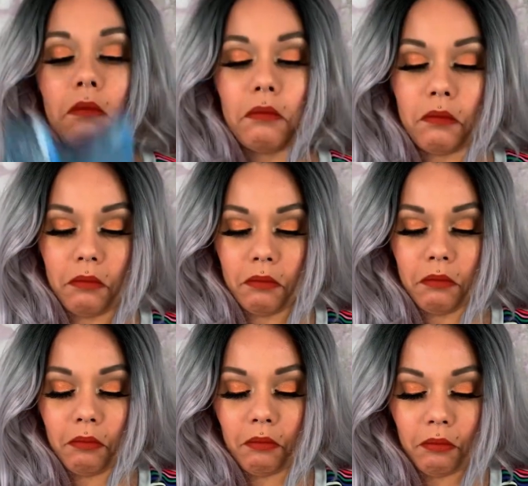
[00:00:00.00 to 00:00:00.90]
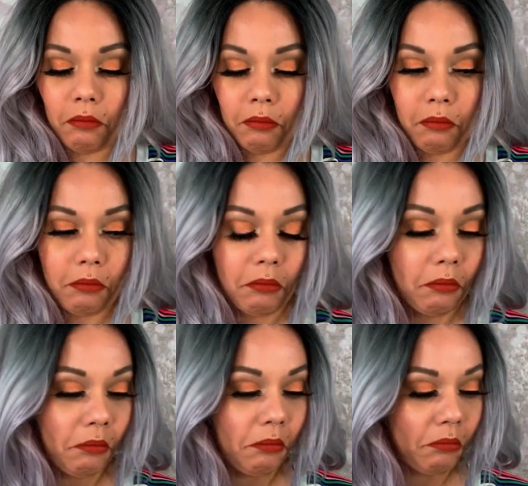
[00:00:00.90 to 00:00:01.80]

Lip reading: (no one is talking)